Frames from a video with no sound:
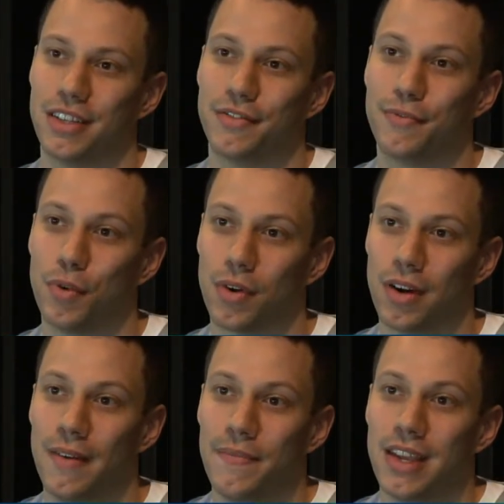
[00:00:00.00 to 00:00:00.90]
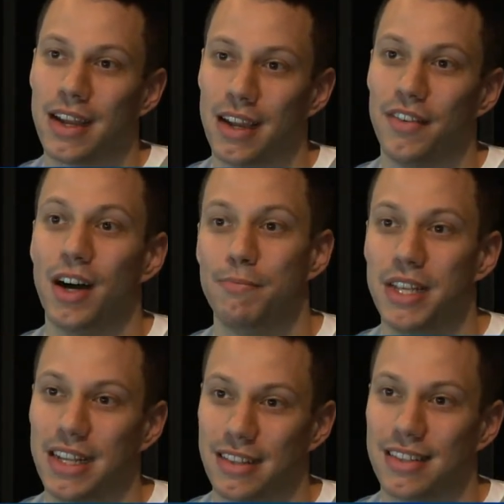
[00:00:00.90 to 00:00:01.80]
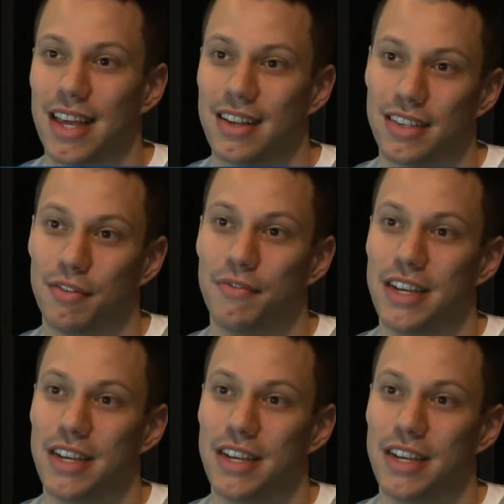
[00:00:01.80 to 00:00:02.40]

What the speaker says: is for kind of updating the status of